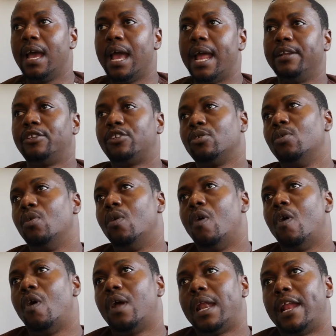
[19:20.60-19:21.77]
And so
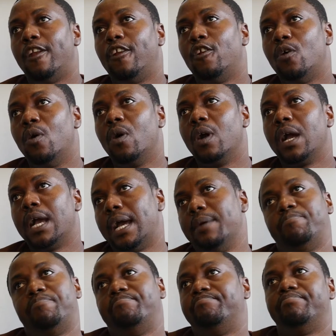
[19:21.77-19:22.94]
all along,
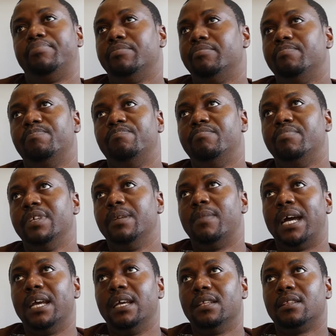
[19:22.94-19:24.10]
in
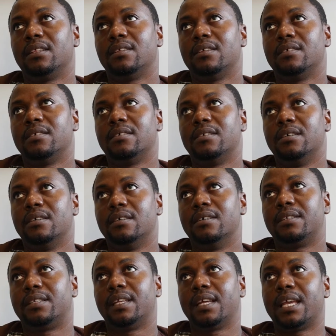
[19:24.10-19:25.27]
my
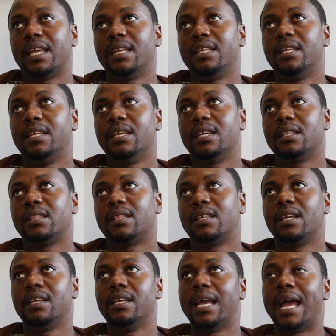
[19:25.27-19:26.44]
second year,
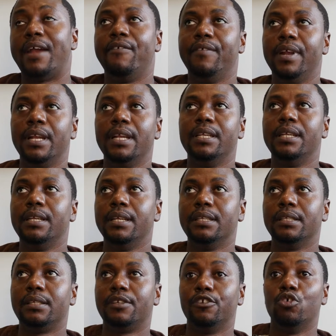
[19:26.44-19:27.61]
third year, I really
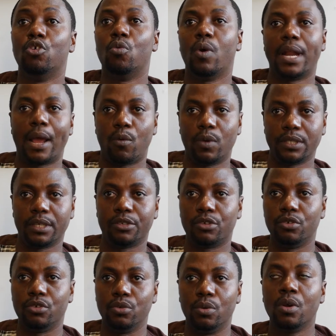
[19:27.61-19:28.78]
didn't know what I wanted to
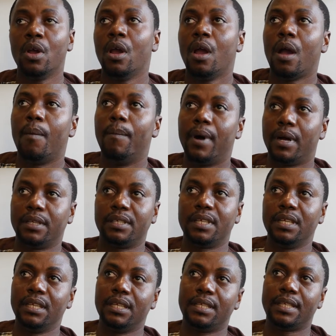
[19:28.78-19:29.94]
do. But
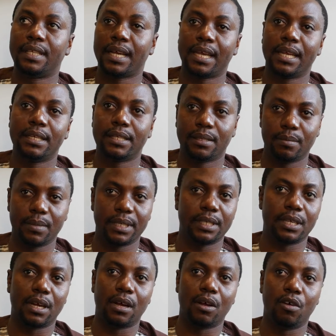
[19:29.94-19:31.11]
in the second
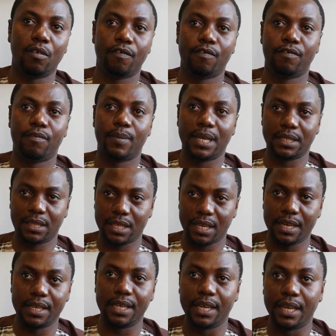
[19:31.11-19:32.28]
semester of my
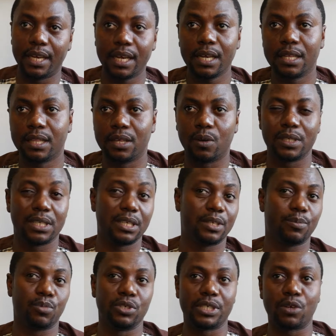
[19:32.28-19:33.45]
third year, there was this
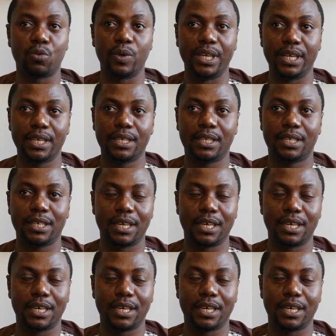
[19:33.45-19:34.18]
project we did,